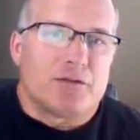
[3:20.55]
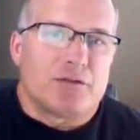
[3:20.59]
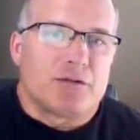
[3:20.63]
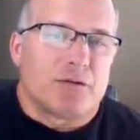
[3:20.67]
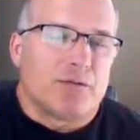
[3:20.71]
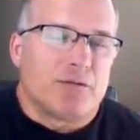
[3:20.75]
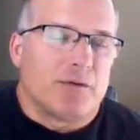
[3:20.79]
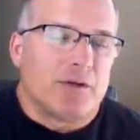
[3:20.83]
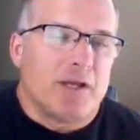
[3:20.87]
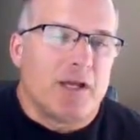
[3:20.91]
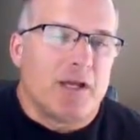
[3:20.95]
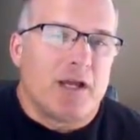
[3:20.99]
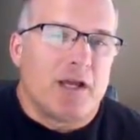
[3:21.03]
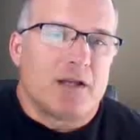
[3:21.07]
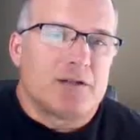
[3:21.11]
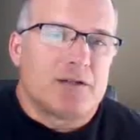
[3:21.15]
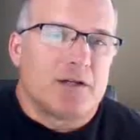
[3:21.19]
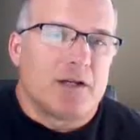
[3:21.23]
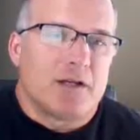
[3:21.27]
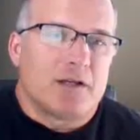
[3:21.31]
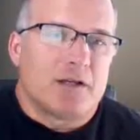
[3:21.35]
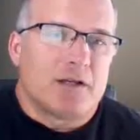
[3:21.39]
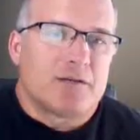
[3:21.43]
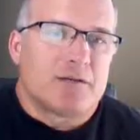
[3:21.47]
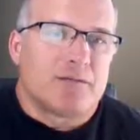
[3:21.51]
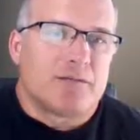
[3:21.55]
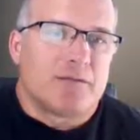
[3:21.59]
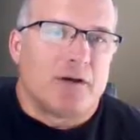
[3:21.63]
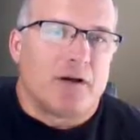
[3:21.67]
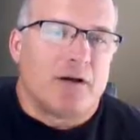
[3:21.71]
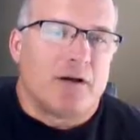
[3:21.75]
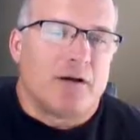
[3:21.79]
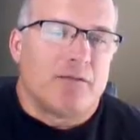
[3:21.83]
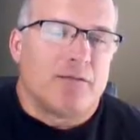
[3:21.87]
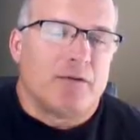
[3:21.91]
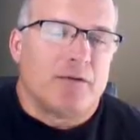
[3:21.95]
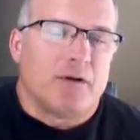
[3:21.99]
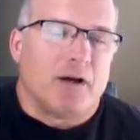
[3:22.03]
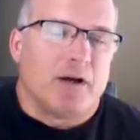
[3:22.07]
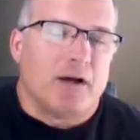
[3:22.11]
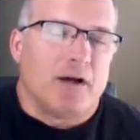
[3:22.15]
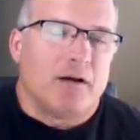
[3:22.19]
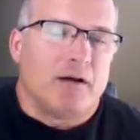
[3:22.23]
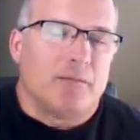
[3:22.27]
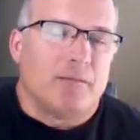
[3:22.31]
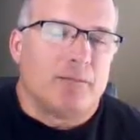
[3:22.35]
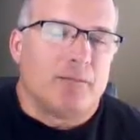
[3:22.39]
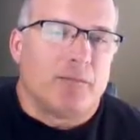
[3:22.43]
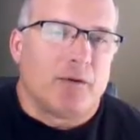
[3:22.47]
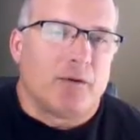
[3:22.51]
So your EH&S uh, uh,
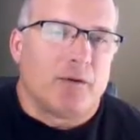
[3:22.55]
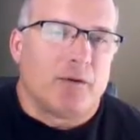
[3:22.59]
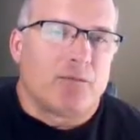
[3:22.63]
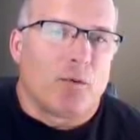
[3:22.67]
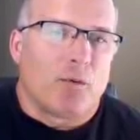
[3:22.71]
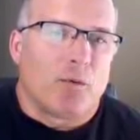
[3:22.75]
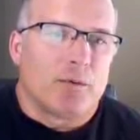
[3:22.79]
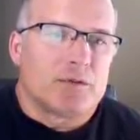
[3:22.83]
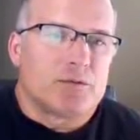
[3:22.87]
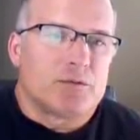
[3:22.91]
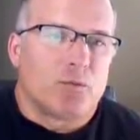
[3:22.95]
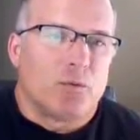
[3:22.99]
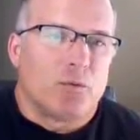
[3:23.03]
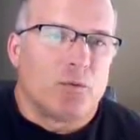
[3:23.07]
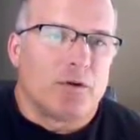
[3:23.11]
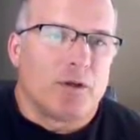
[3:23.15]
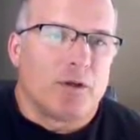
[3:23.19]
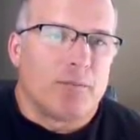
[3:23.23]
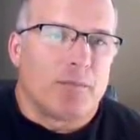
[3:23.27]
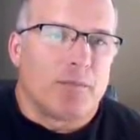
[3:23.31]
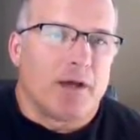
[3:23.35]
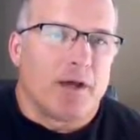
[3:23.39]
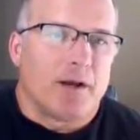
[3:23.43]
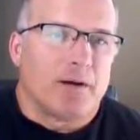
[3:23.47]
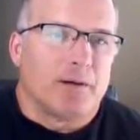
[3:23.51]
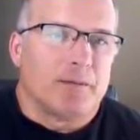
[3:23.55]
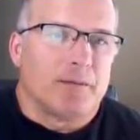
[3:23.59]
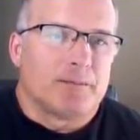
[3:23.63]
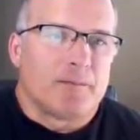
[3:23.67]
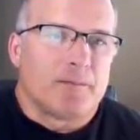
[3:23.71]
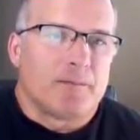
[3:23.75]
performance will get better.